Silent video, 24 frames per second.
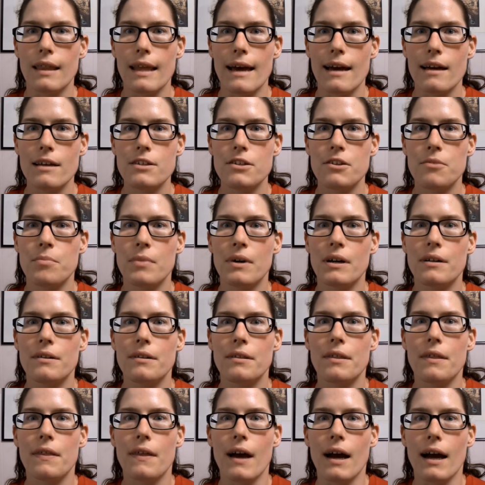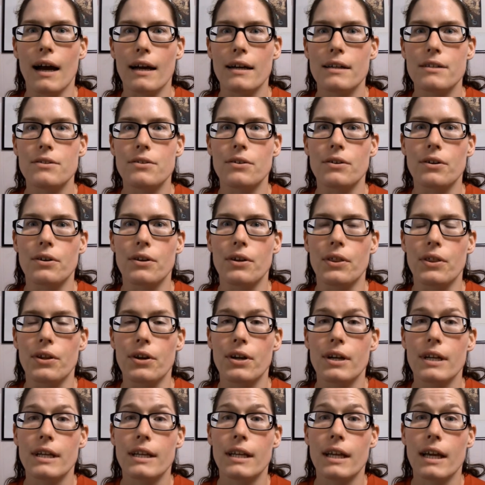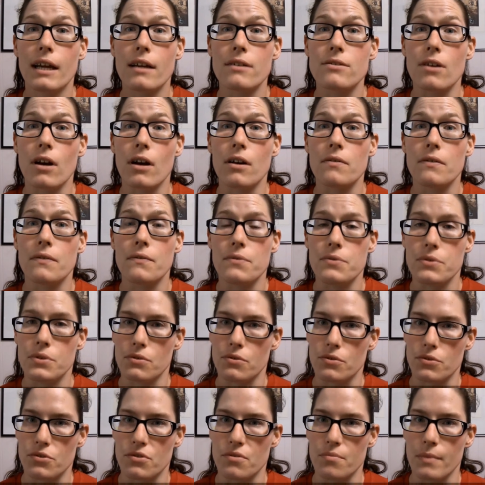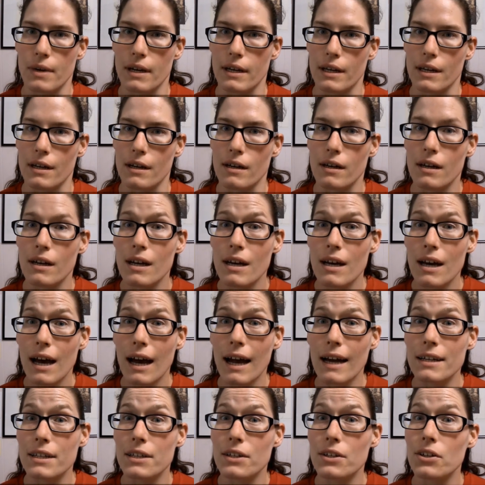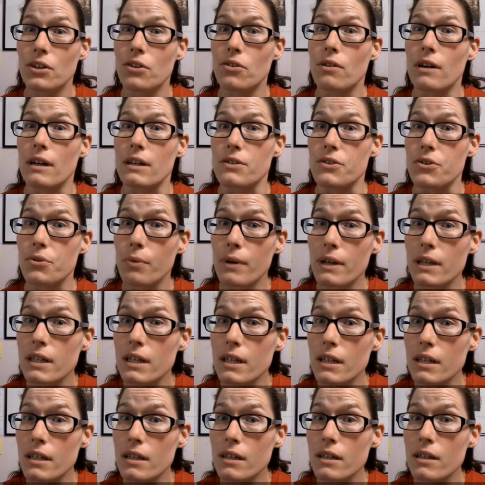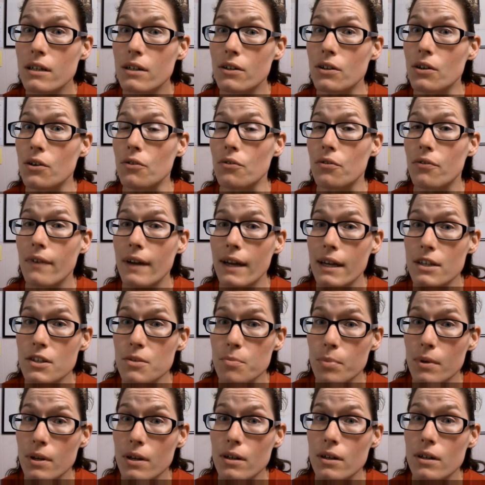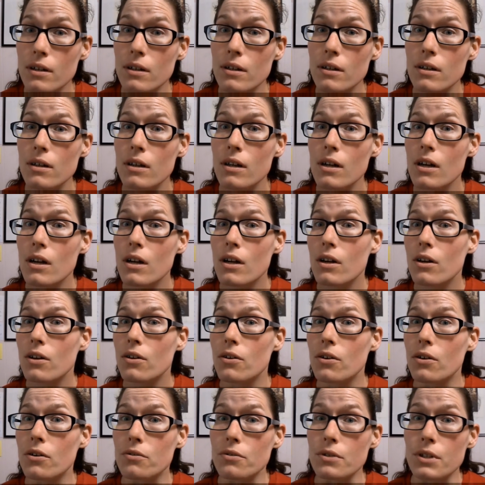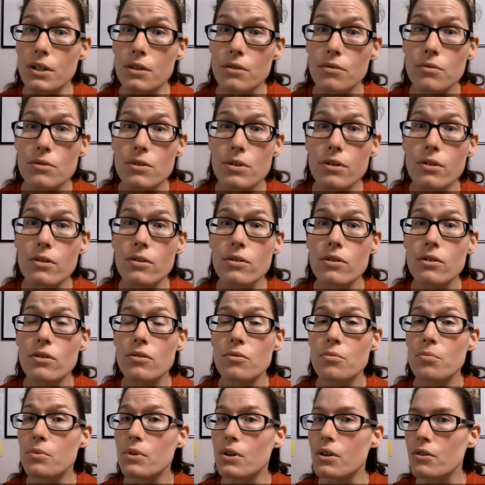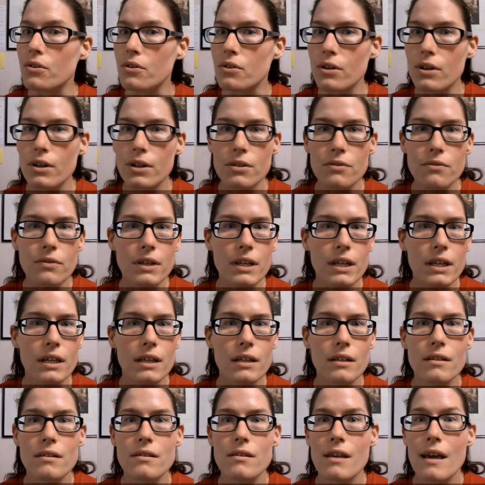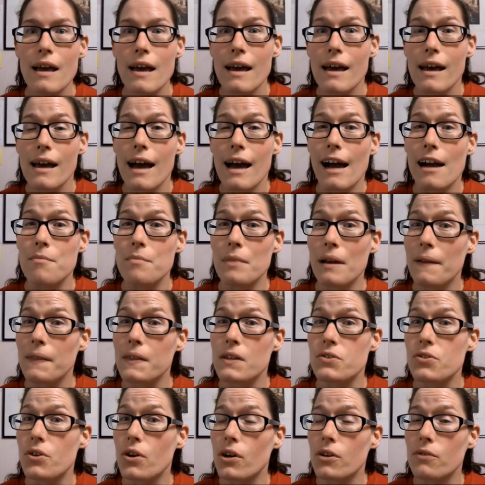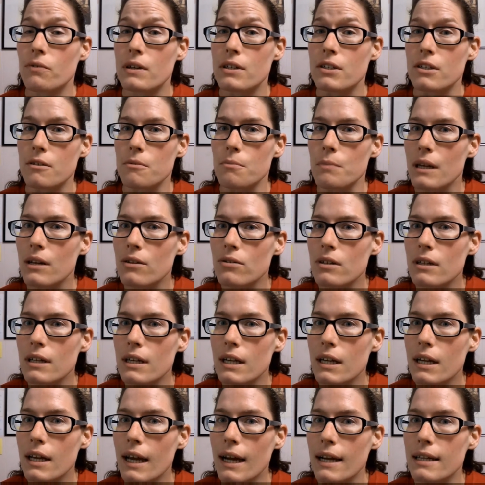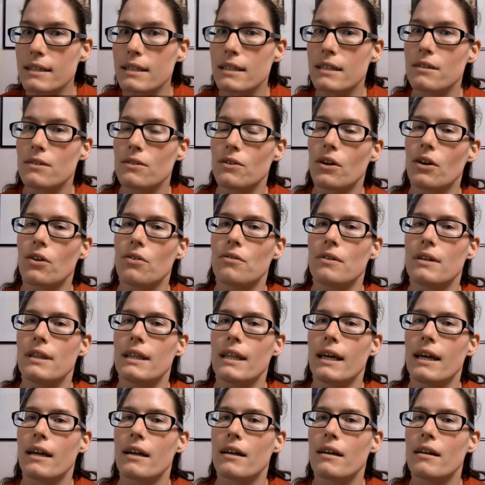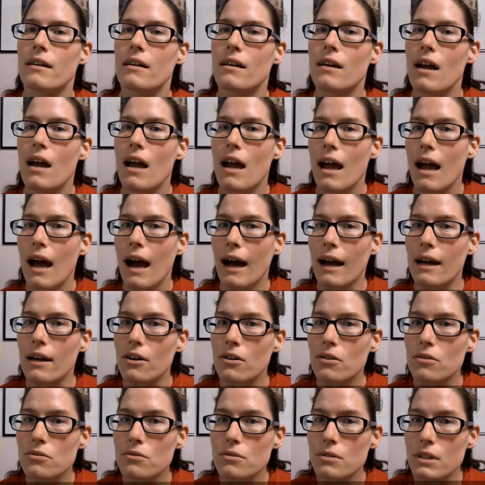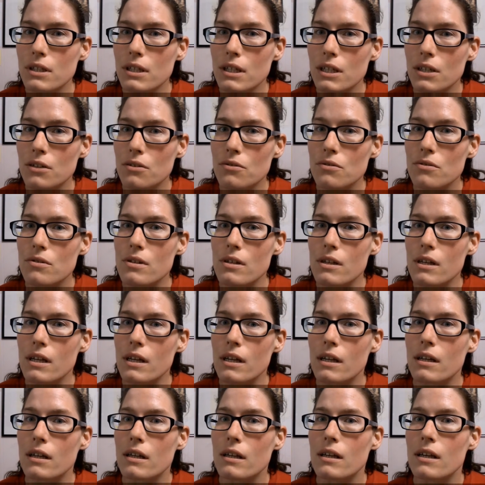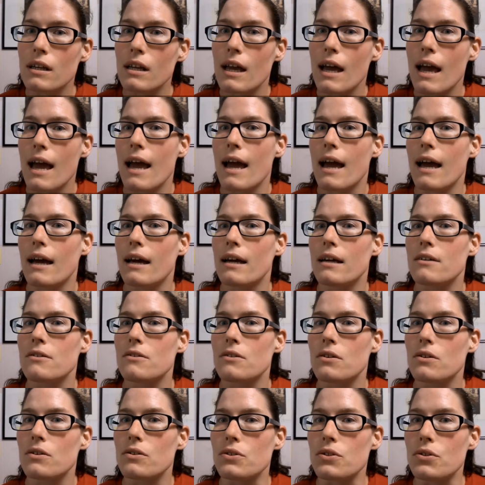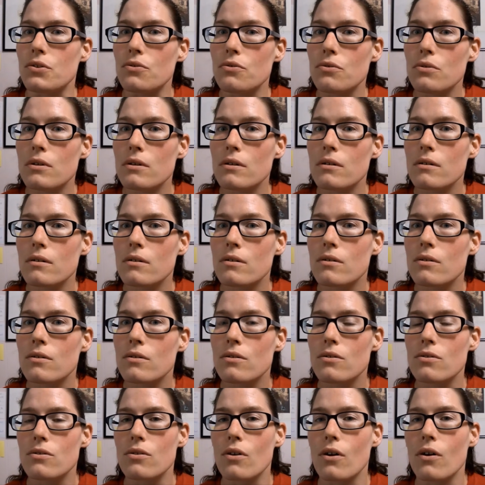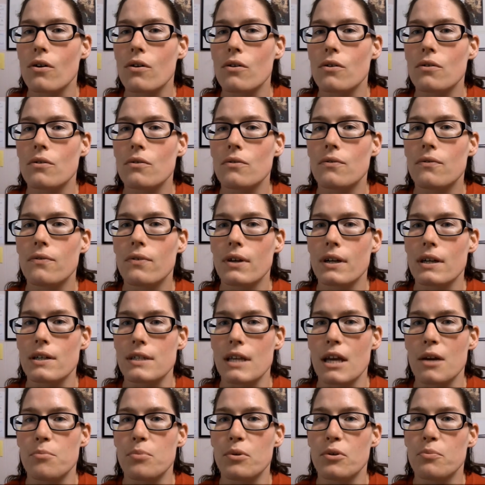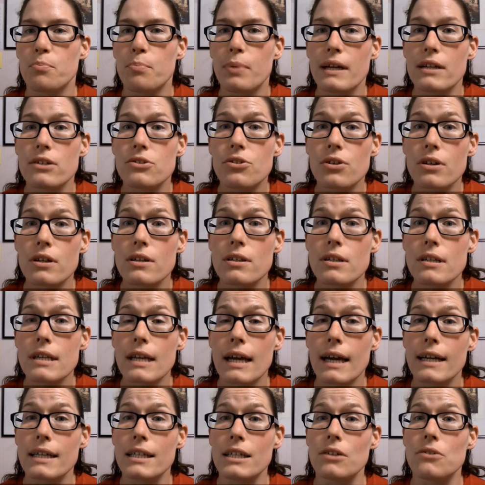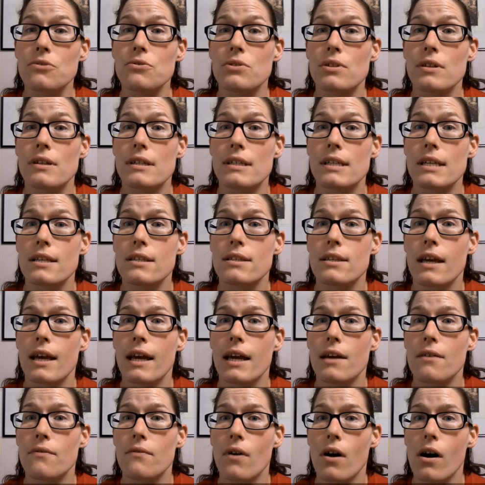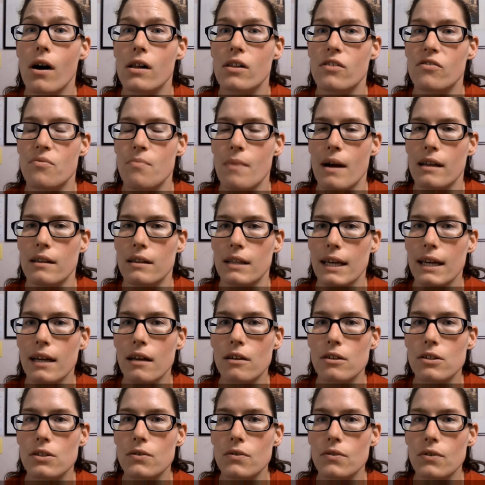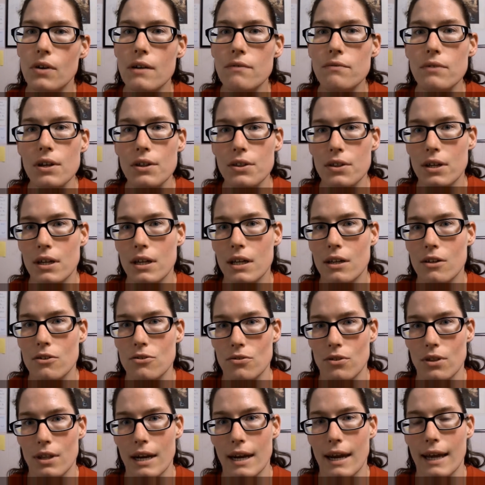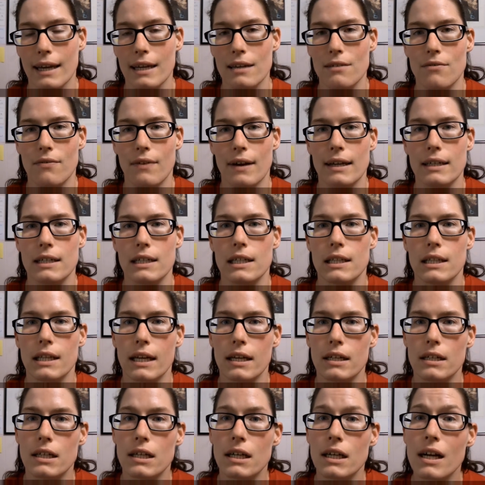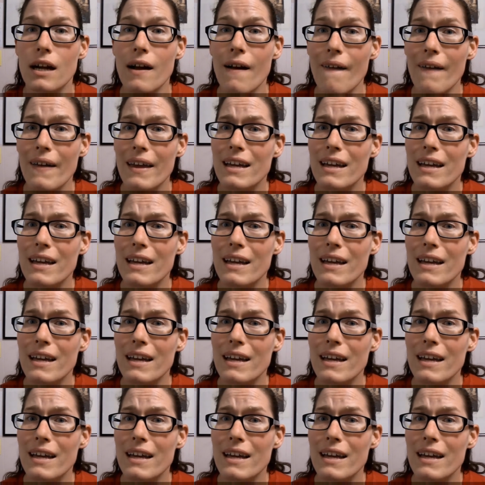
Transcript: Last month, I took 30 days off of social media. I didn't go on Twitter, no Facebook, no YouTube, no Goodreads. I'm in the seanwes community. I didn't go in there. I only used it as a tool. So, for example, Pinterest, I use it to save all of my links for everything so that I can find it later.